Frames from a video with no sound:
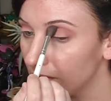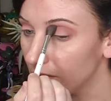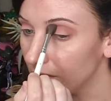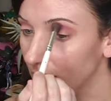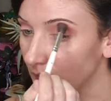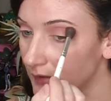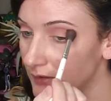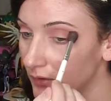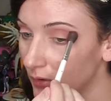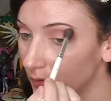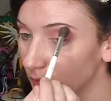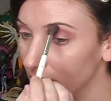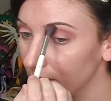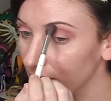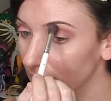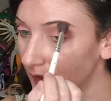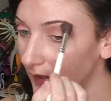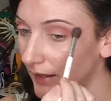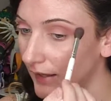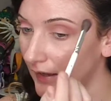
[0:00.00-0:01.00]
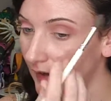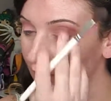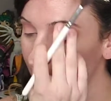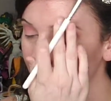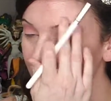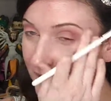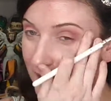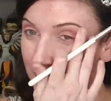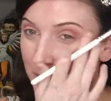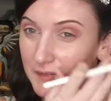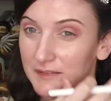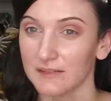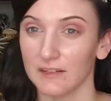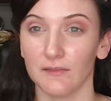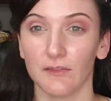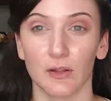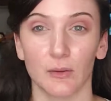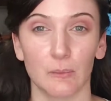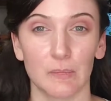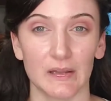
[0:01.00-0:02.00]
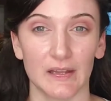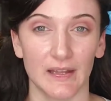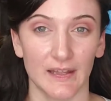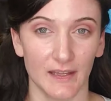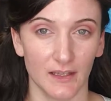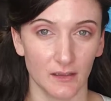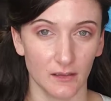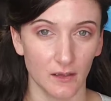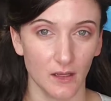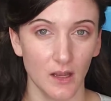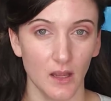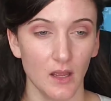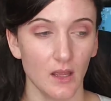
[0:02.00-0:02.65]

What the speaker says: I don't really have a specific plan